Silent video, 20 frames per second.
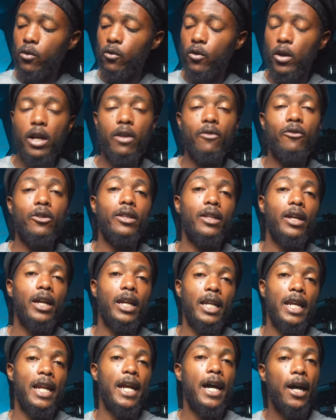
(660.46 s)
over
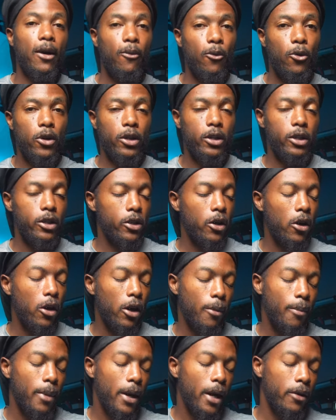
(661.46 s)
everything that I wanted to
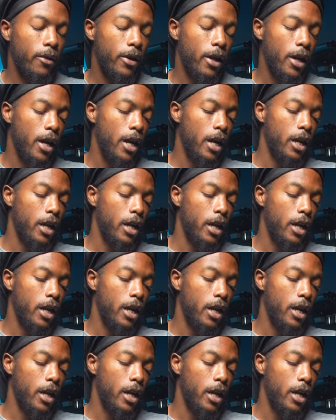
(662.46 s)
talk about.